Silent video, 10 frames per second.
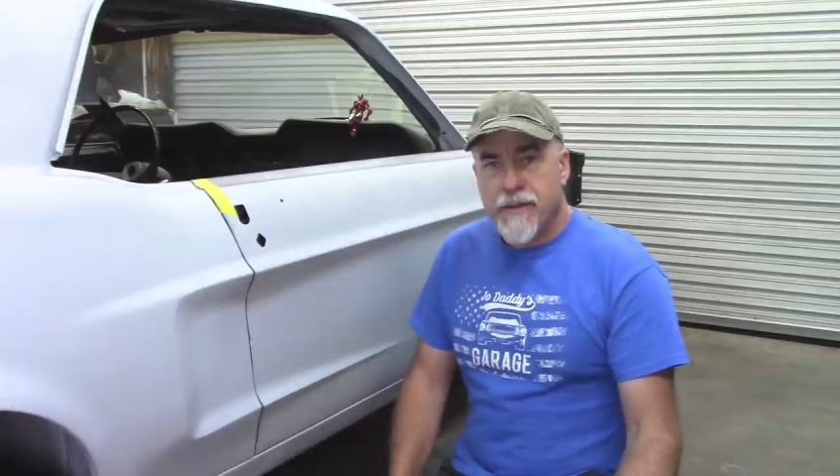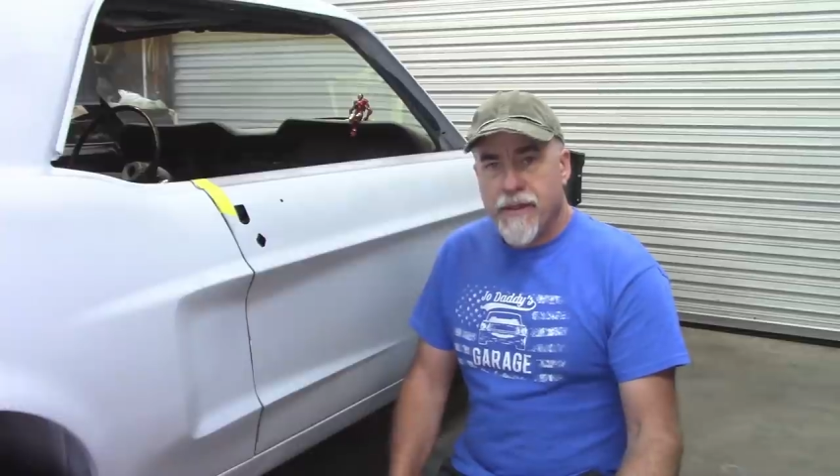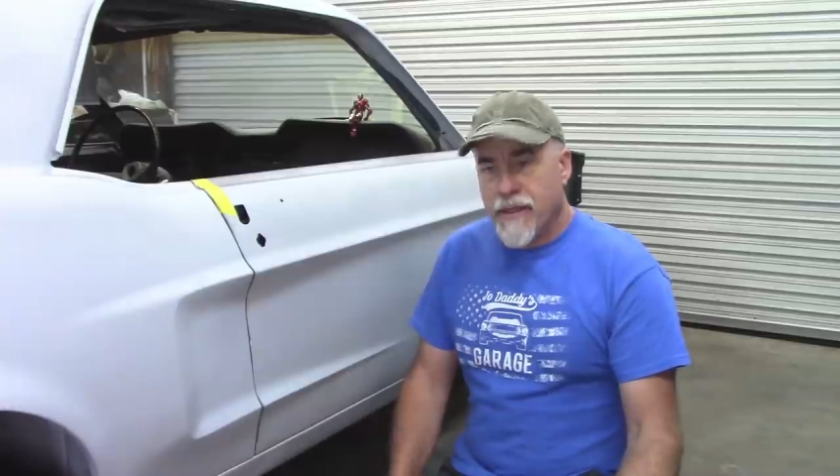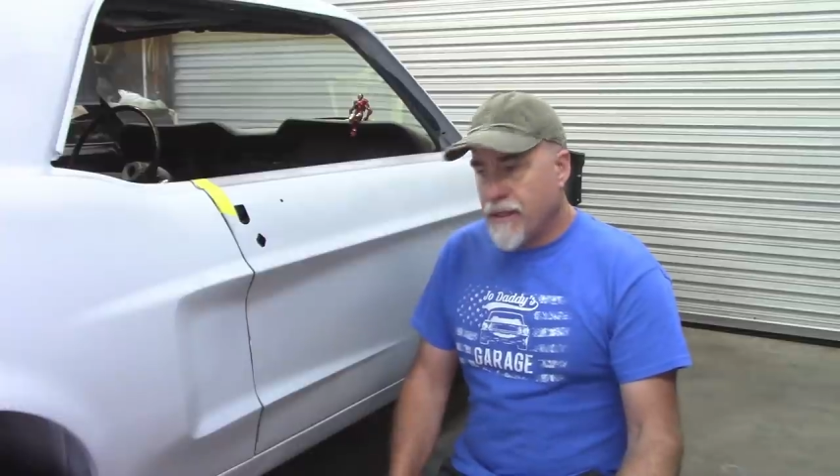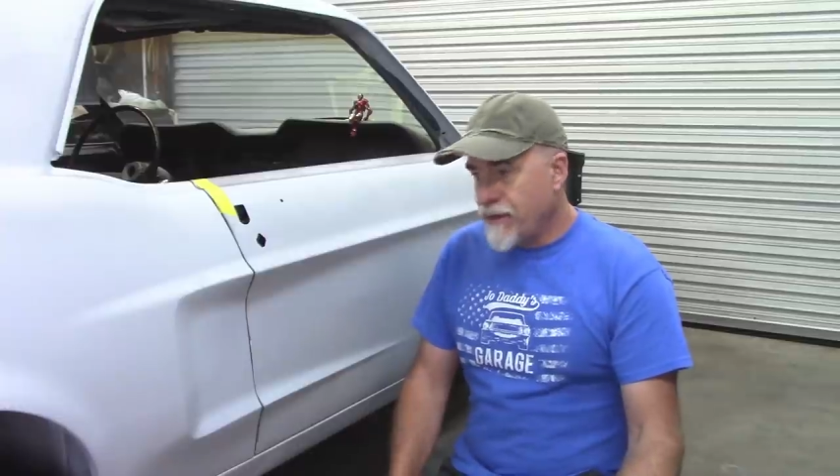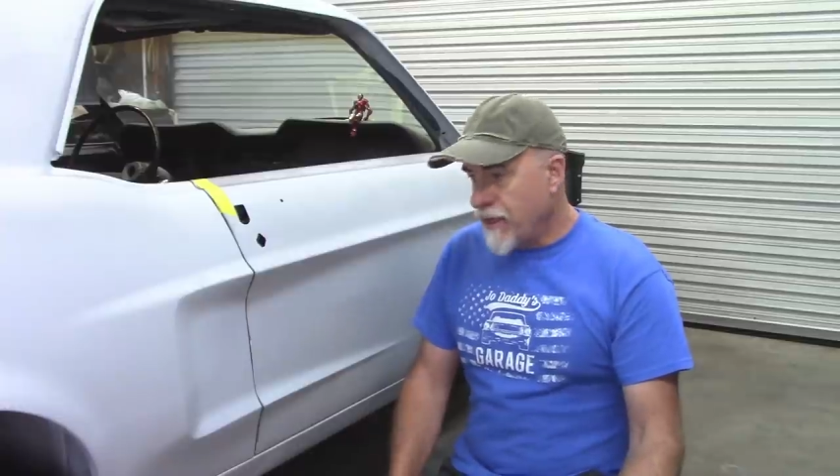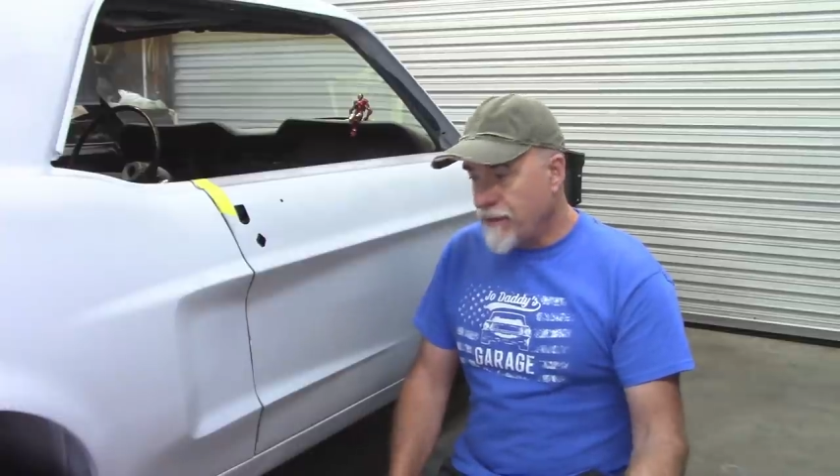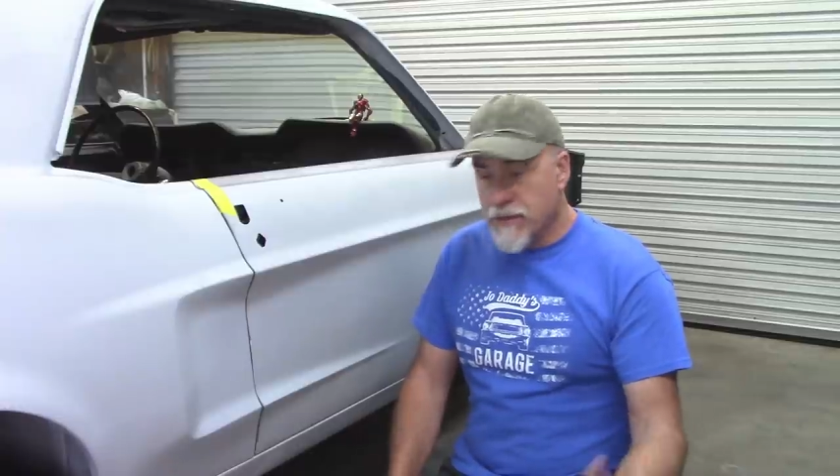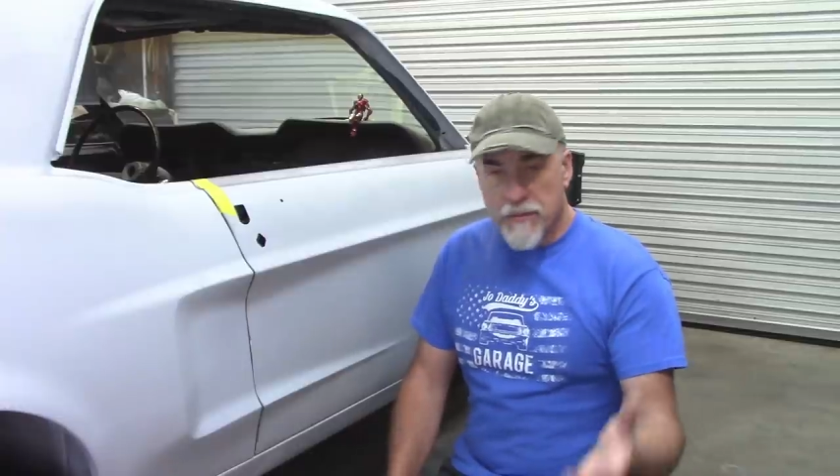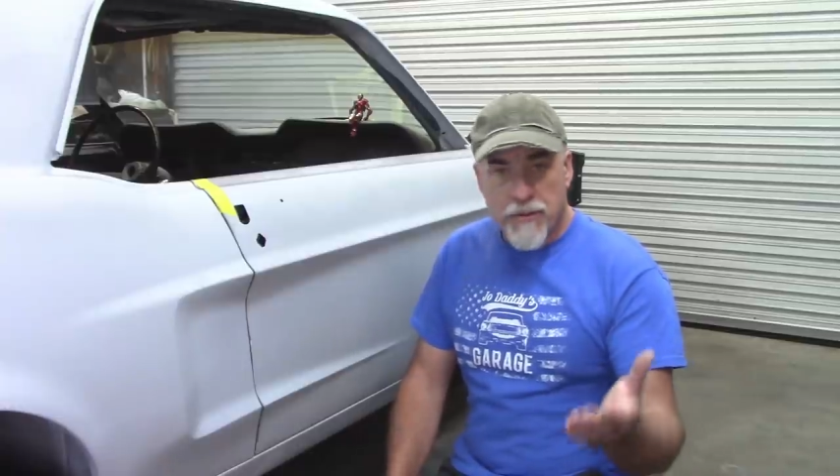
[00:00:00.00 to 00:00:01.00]
Thank you
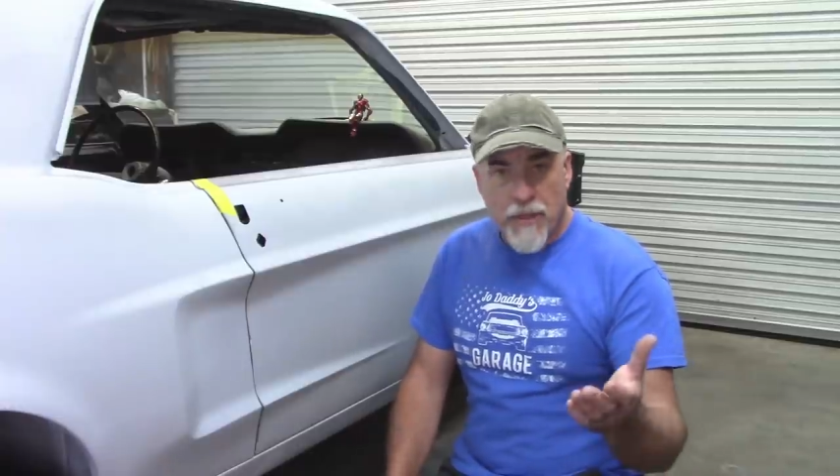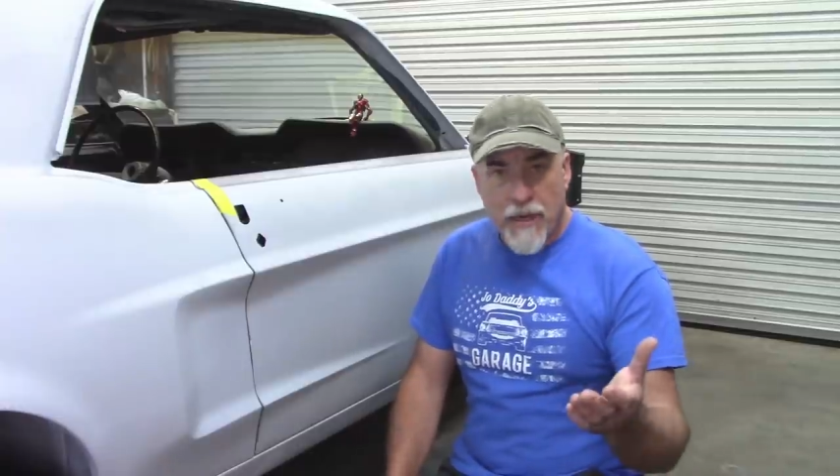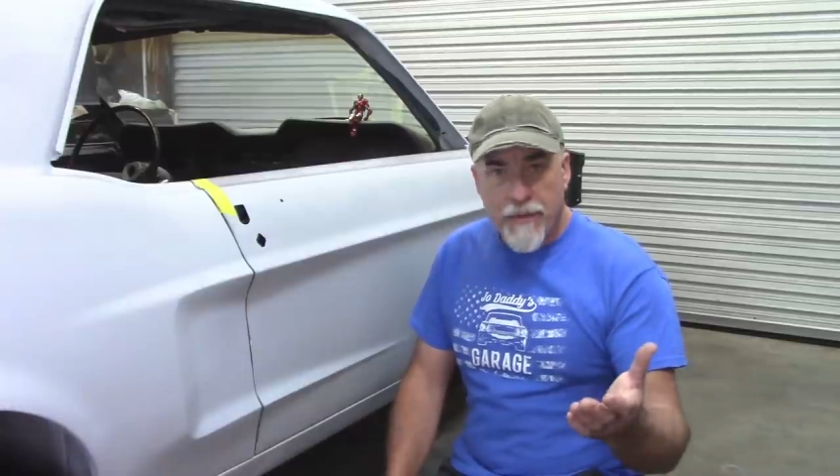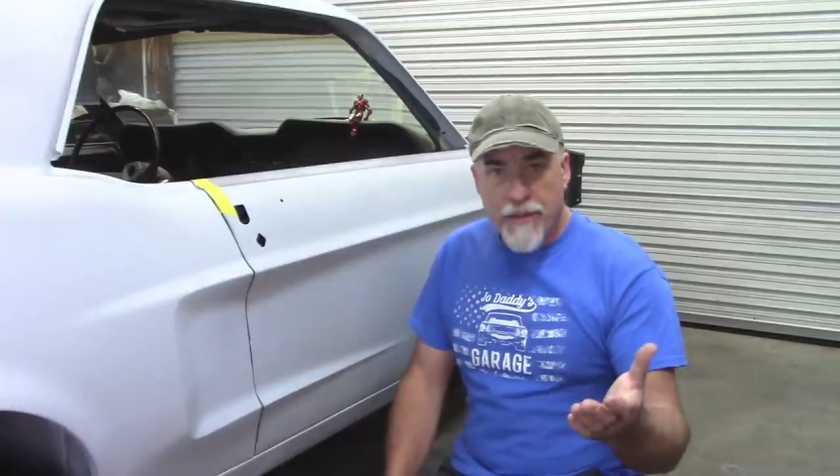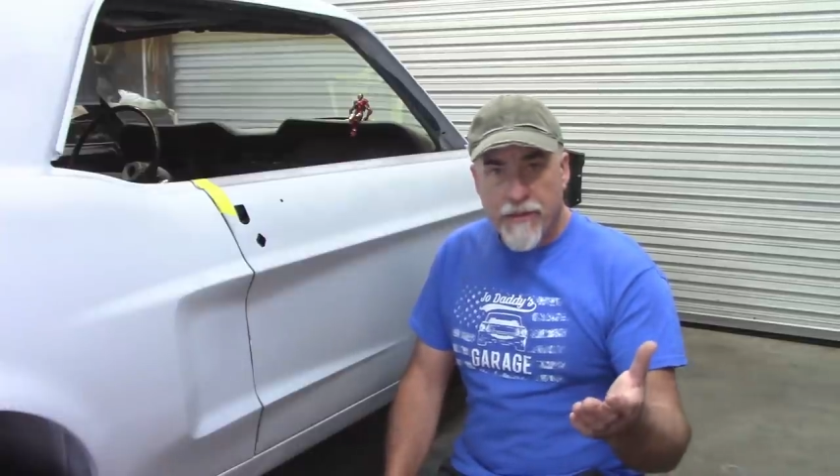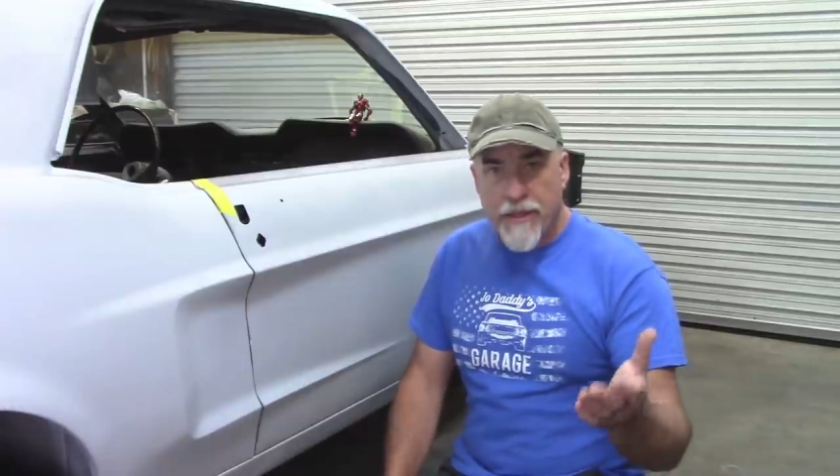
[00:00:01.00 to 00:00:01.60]
for subscribing.